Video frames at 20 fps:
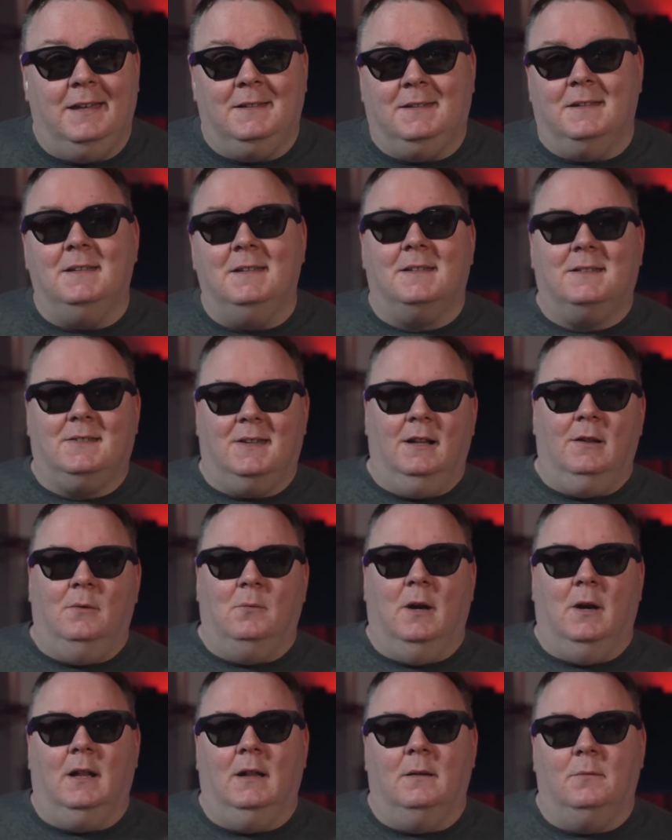It didn't sell
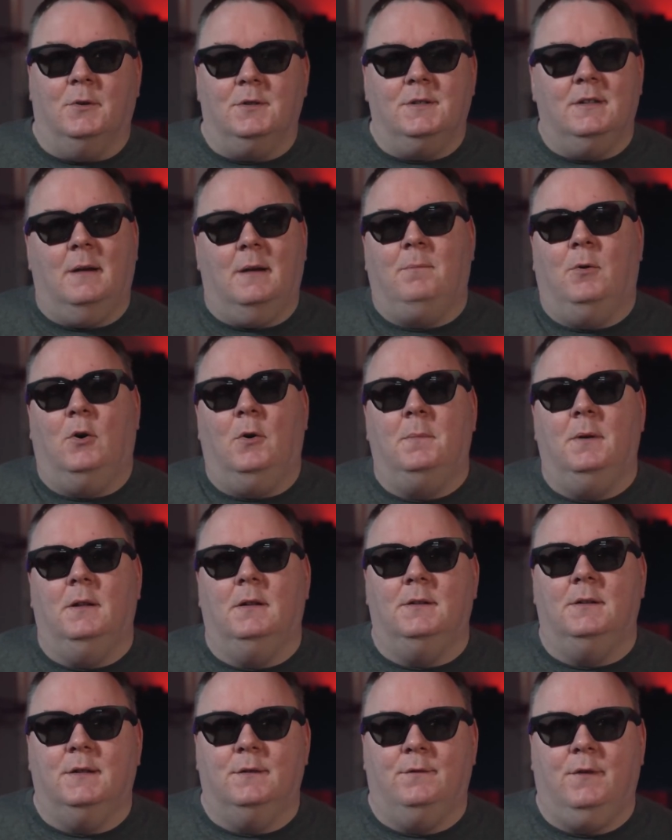well. It wasn't a
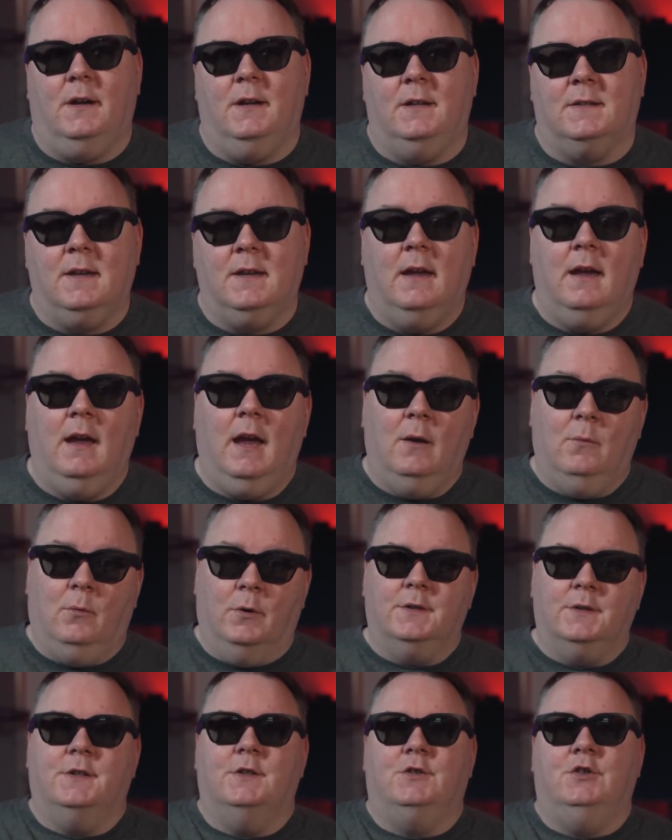popular device. It
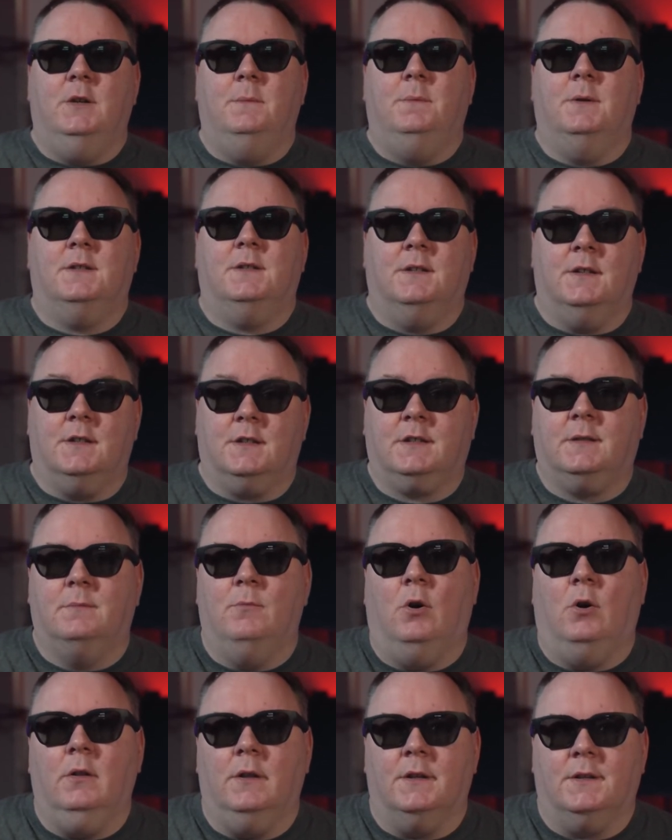was the cheapest, their
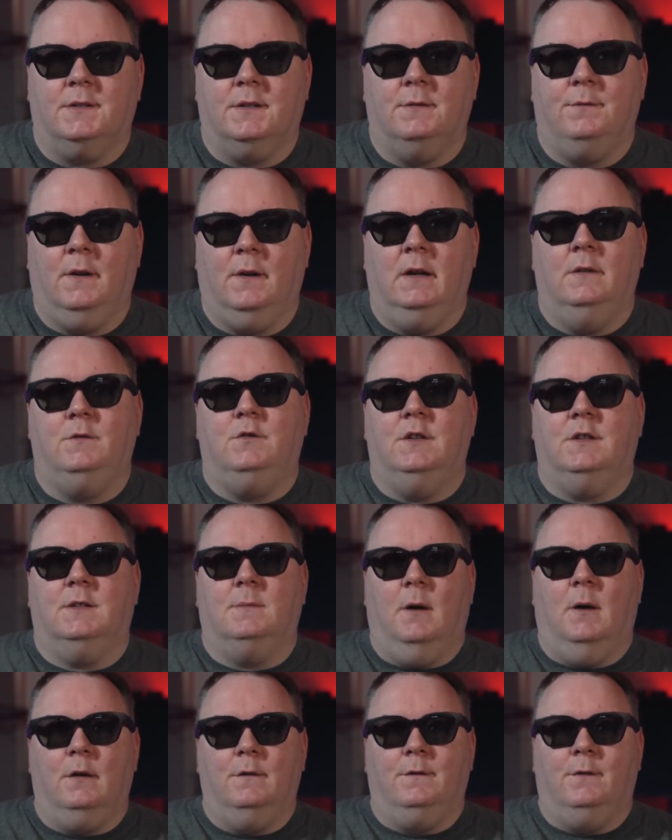smallest 5G
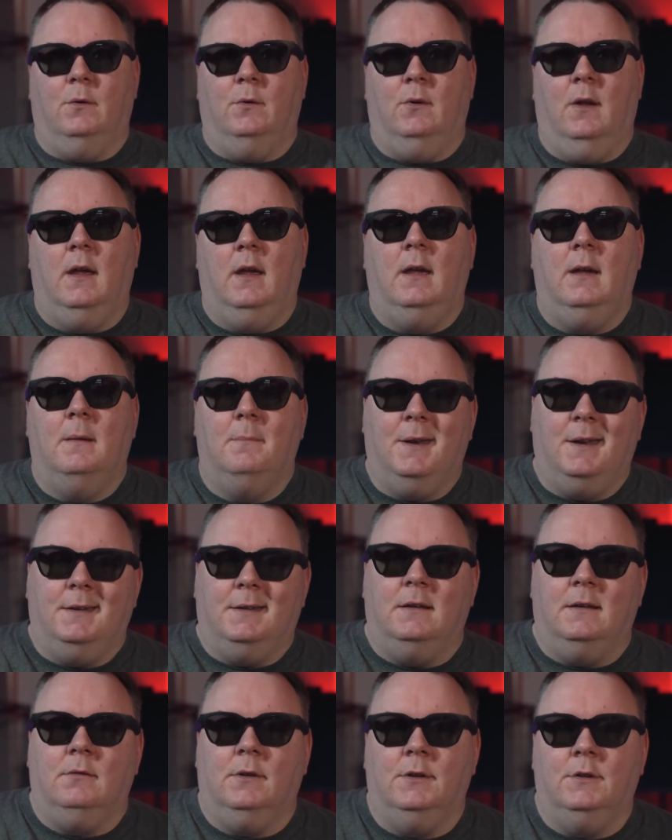smartphone, but it
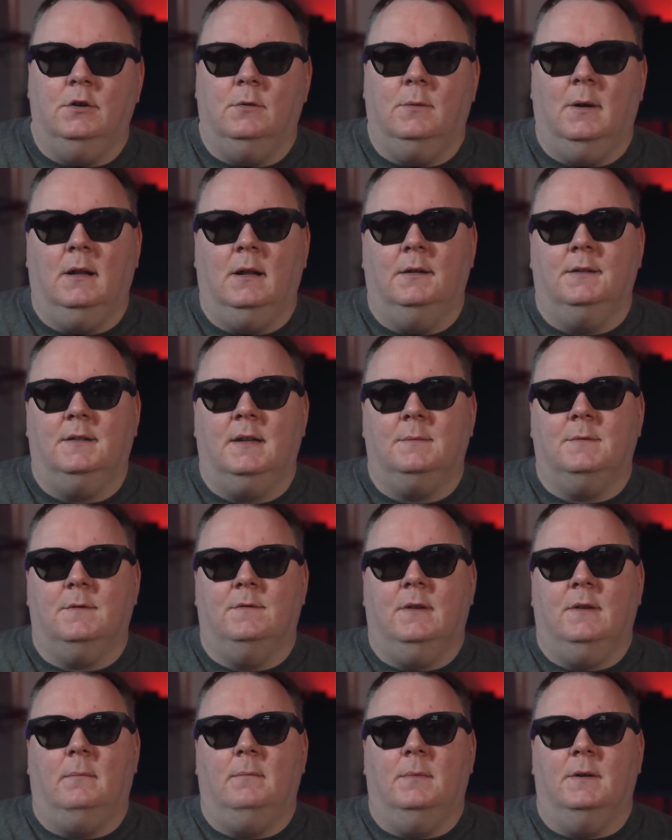didn't really do well in terms
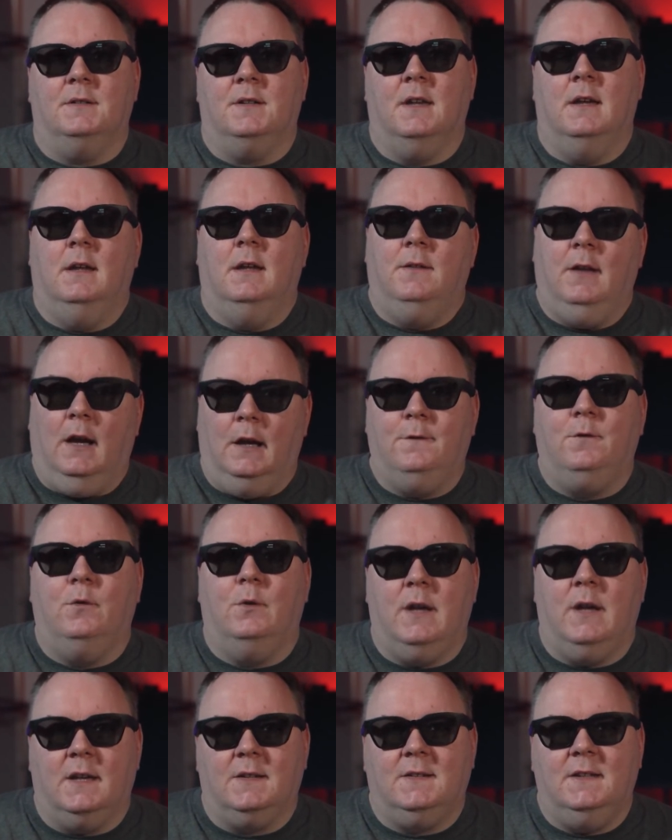of numbers. The
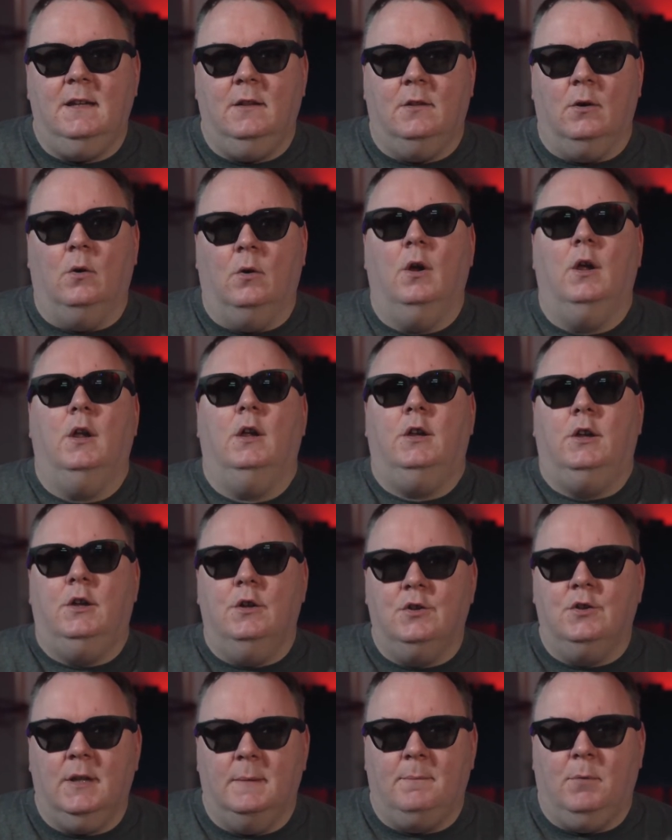iPhone SE, though,
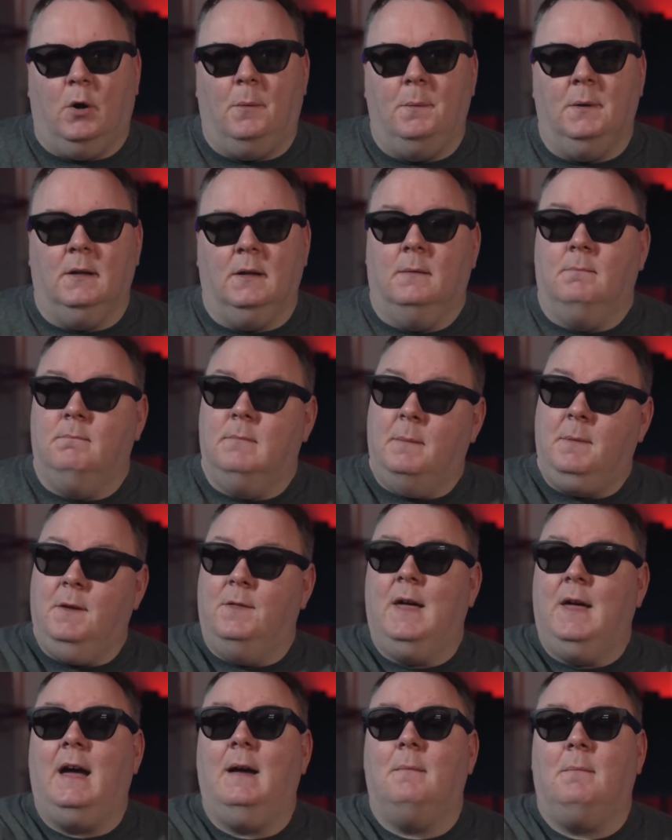hugely popular. Maybe
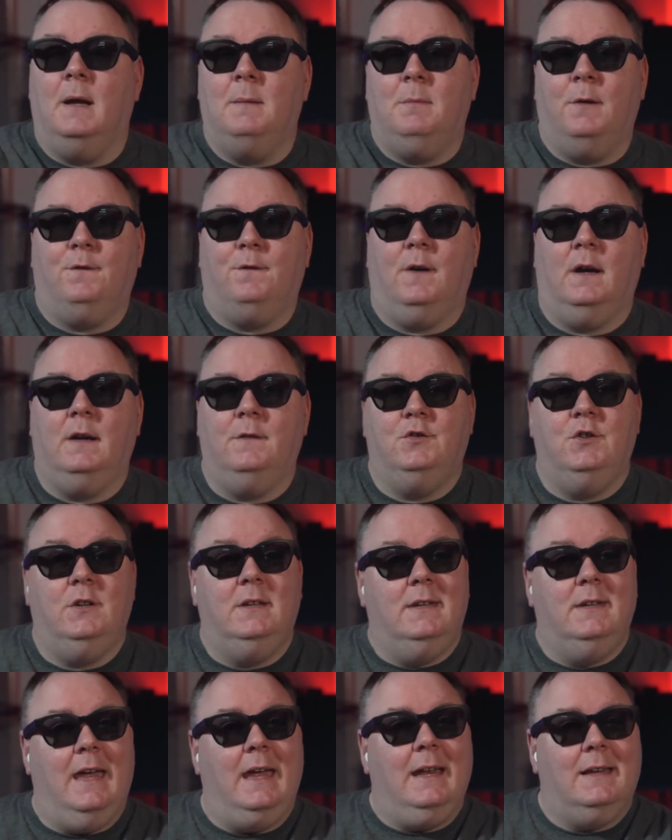that might be
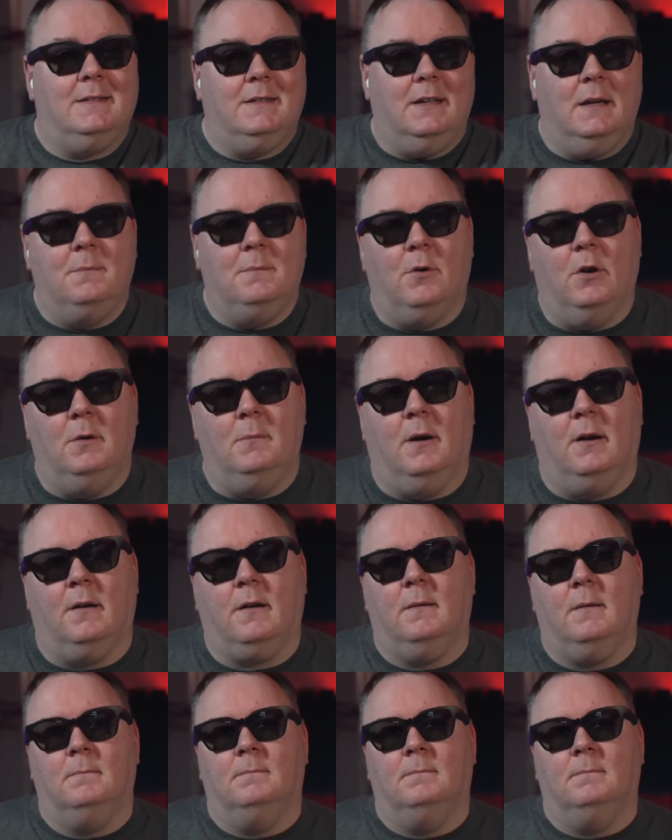5G next time round, Marc.